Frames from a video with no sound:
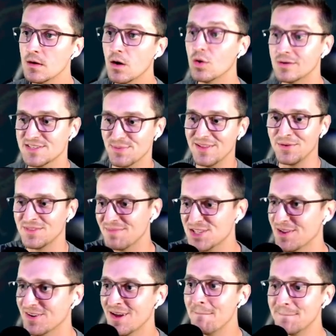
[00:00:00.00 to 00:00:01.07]
to bring out
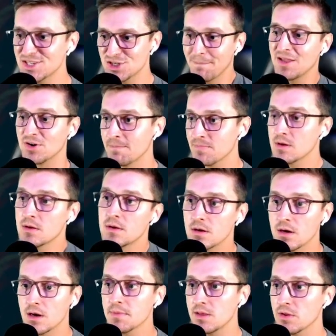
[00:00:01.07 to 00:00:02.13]
Swadloon.
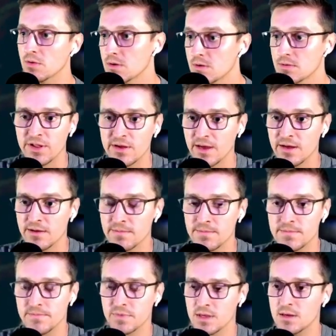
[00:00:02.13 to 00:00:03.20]
I did not want to
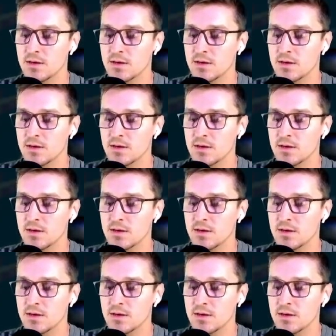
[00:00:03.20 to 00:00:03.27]
underestimate